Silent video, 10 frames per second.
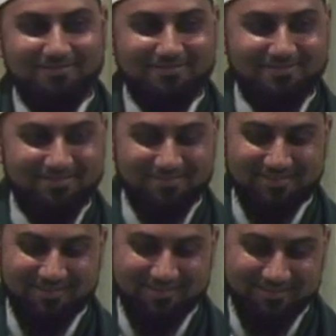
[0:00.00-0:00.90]

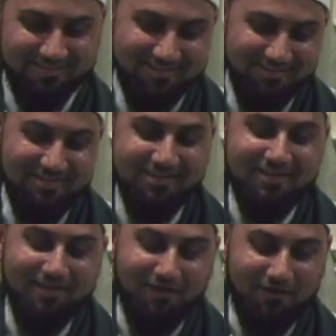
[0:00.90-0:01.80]

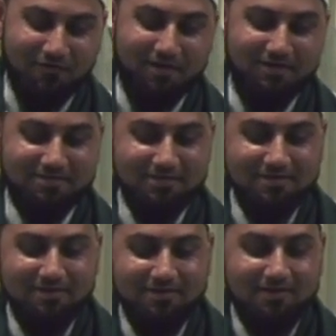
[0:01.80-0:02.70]
All right.
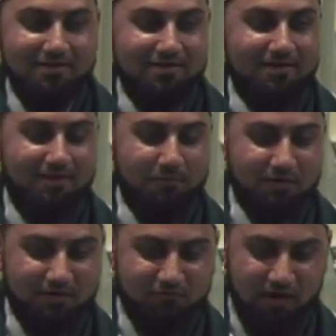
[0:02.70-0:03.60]
Uh,
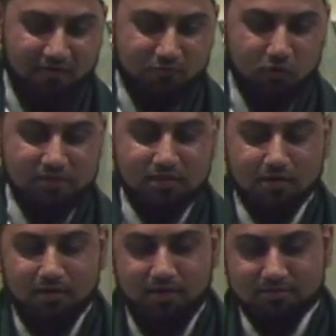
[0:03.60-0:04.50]
number five, rulings that
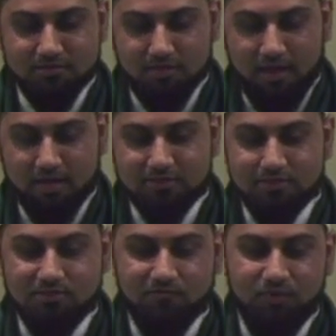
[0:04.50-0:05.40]
are connected to the
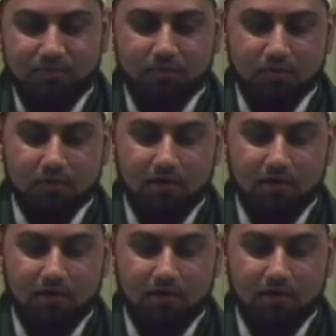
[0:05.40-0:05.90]
actions of people